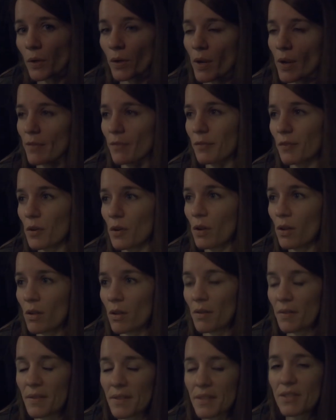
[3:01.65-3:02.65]
grateful
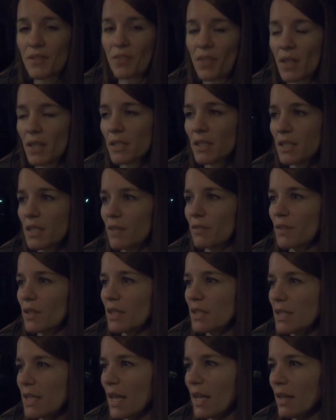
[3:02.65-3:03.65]
on this
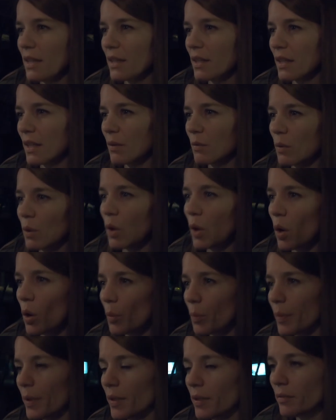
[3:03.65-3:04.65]
Thanksgiving day that they were
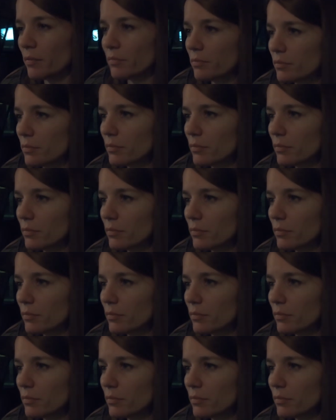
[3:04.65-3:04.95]
open.